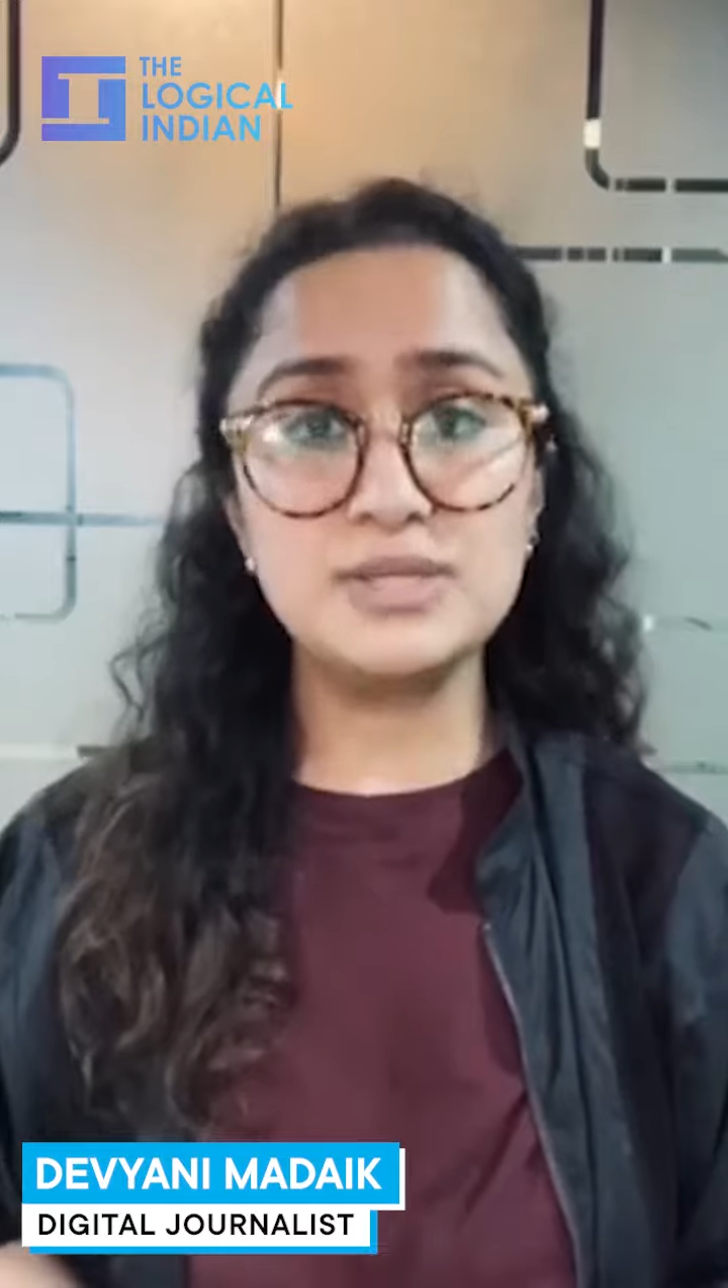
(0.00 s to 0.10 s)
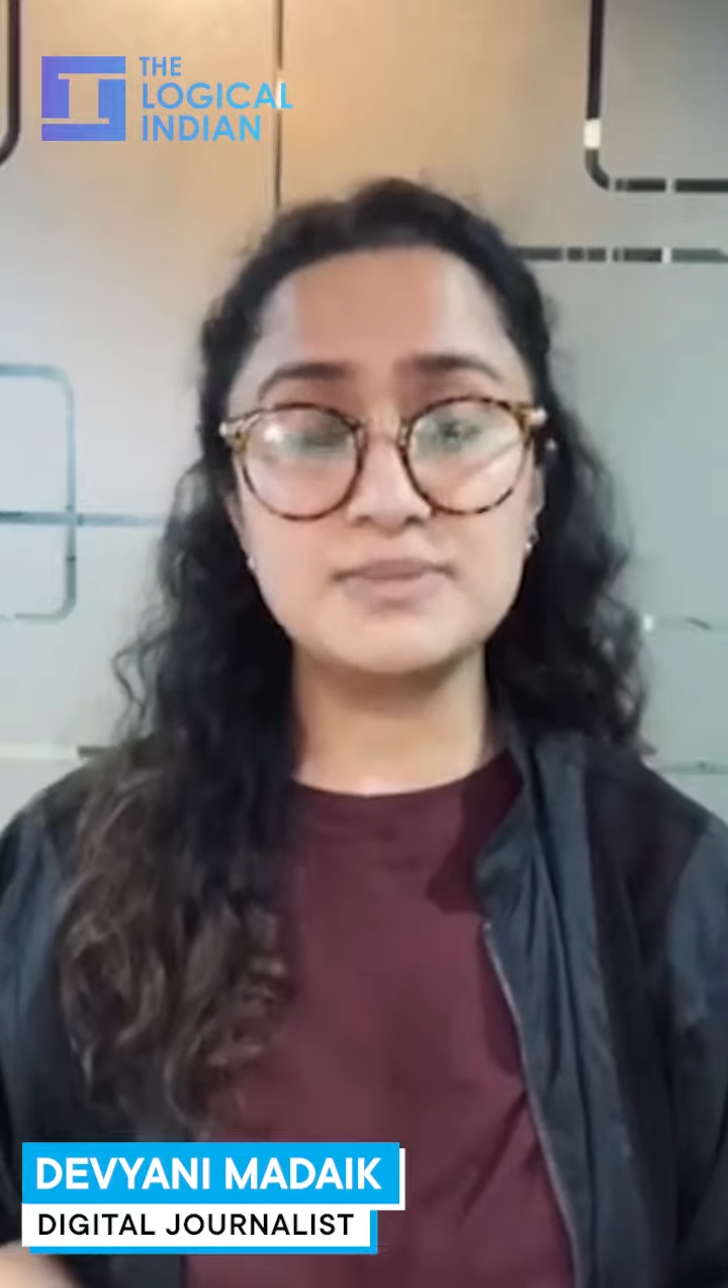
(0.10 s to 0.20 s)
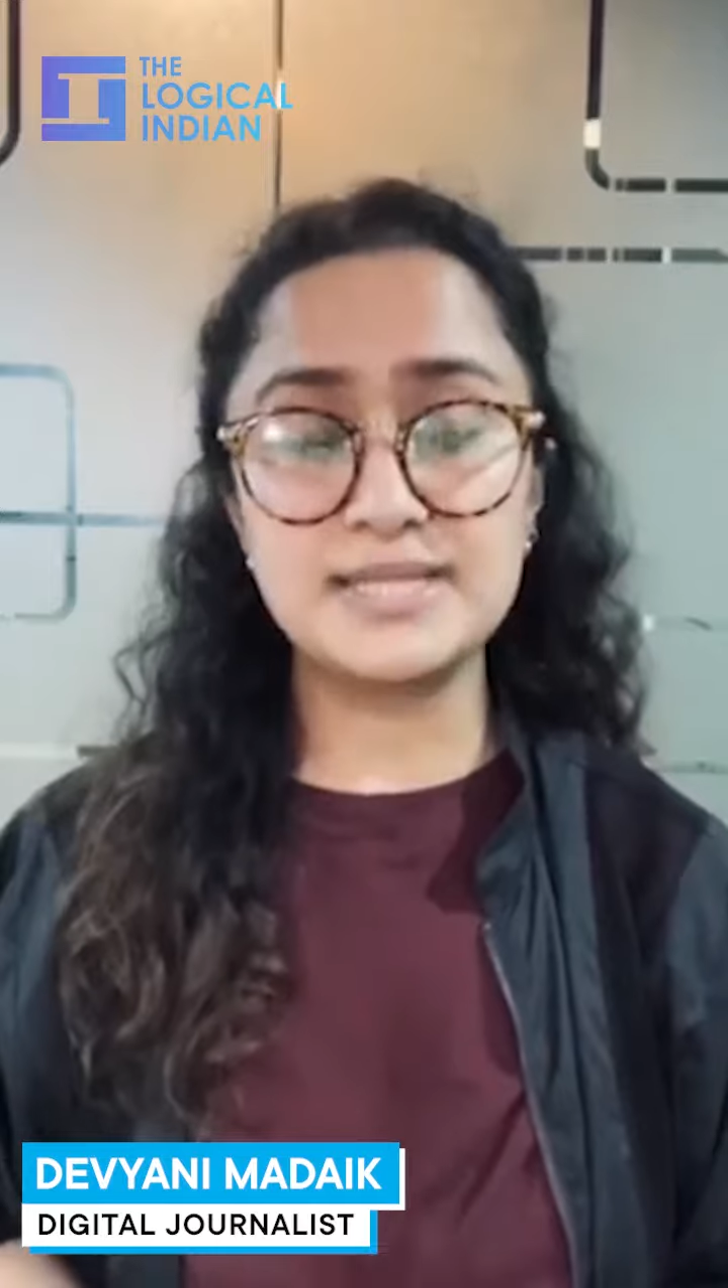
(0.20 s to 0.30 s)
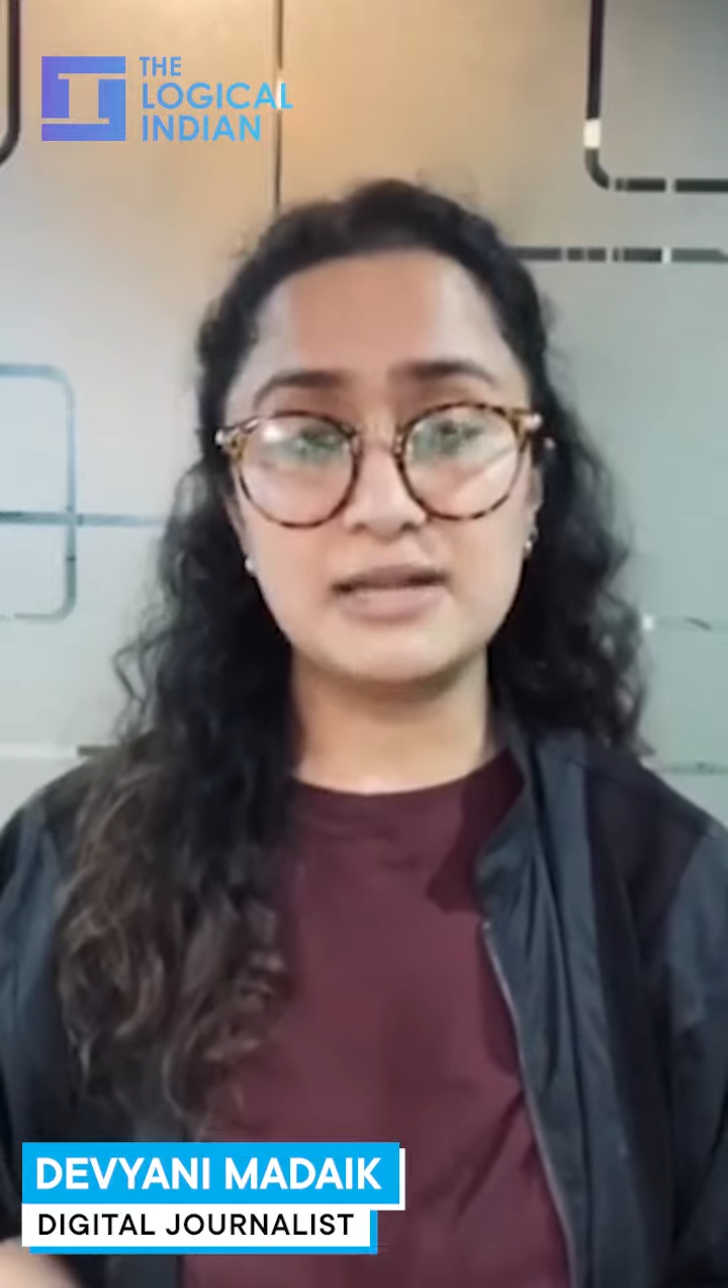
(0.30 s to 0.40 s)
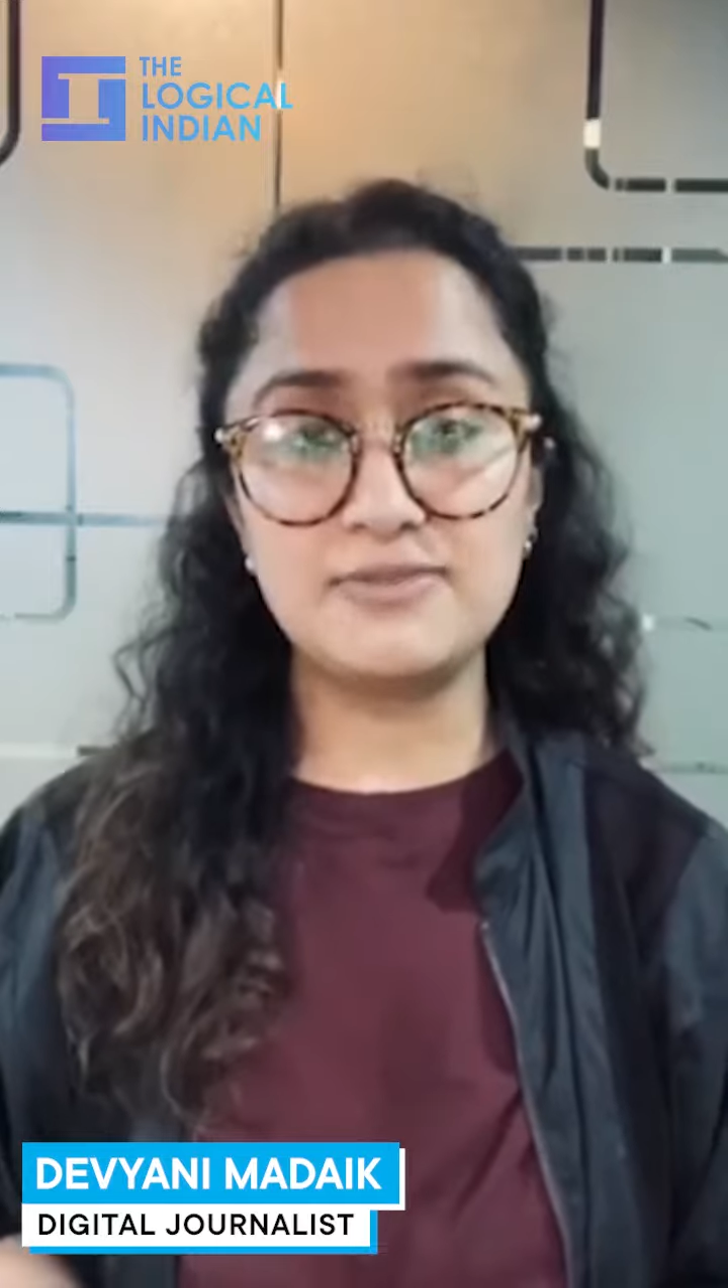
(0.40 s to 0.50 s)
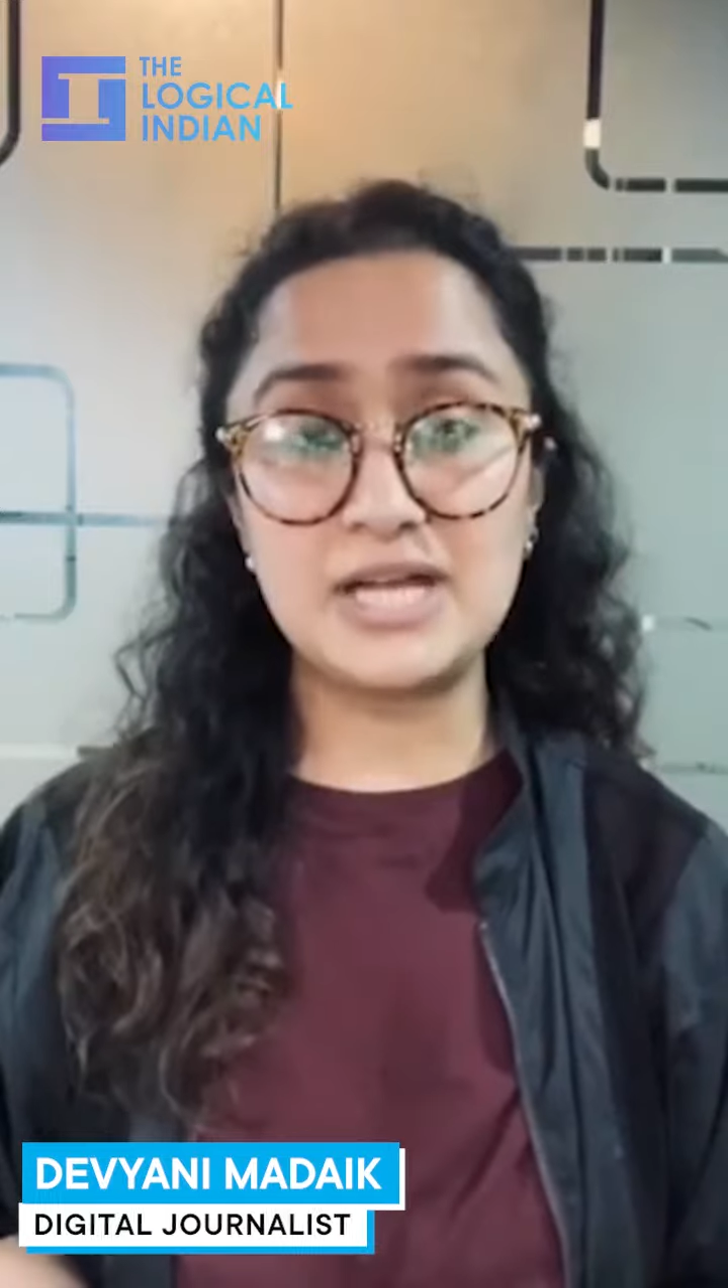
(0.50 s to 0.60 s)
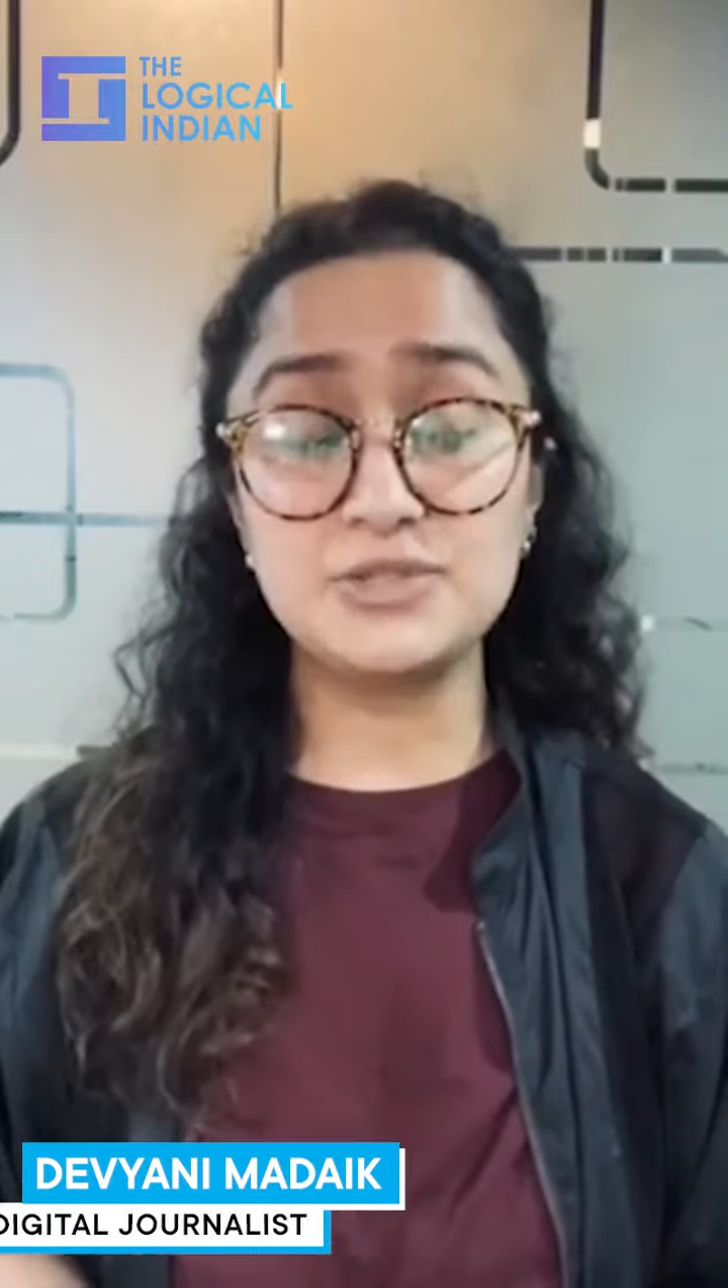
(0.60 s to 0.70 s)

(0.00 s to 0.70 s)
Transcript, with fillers: himself